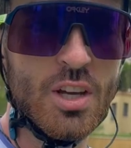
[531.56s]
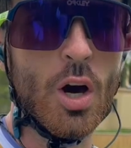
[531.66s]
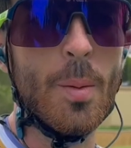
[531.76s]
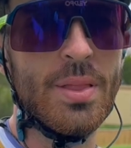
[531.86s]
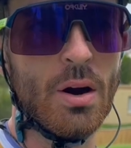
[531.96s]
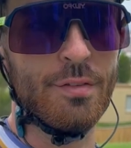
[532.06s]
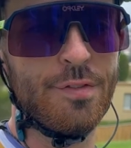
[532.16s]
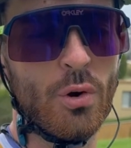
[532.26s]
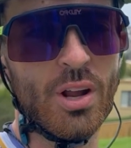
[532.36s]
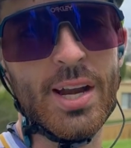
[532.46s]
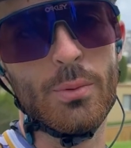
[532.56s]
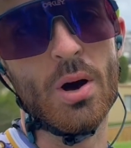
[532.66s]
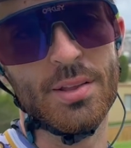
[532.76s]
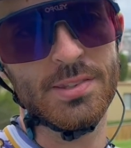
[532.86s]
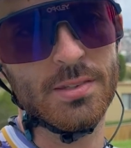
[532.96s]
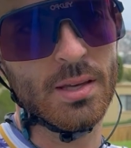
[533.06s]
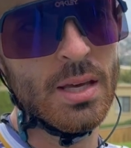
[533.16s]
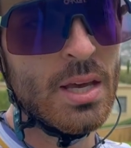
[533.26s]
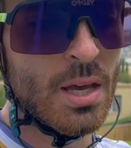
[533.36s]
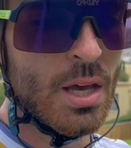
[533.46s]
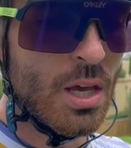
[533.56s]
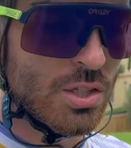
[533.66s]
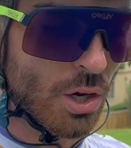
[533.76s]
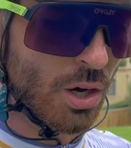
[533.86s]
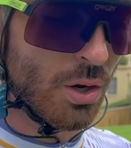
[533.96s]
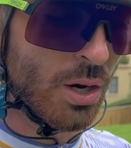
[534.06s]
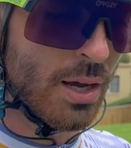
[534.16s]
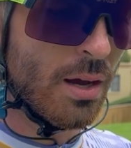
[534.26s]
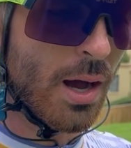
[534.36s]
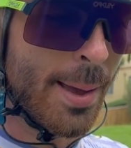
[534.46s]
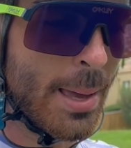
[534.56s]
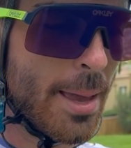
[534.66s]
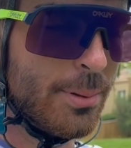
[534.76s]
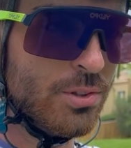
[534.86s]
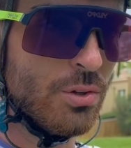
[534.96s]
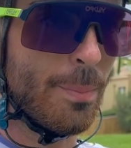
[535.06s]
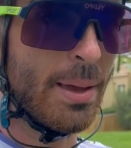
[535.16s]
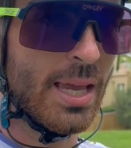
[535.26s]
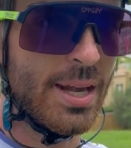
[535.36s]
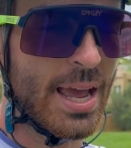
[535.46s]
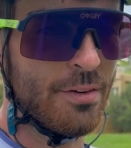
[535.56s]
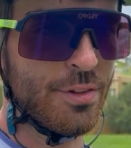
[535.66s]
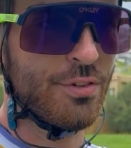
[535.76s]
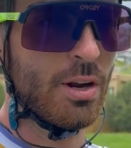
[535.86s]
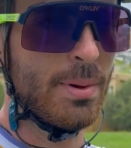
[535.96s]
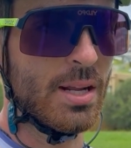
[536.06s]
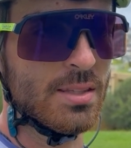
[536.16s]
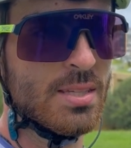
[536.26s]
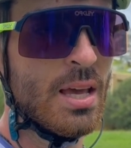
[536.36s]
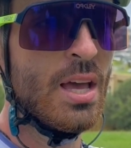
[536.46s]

go up there at 490 watts. So I'm able to repeat now for 3 minutes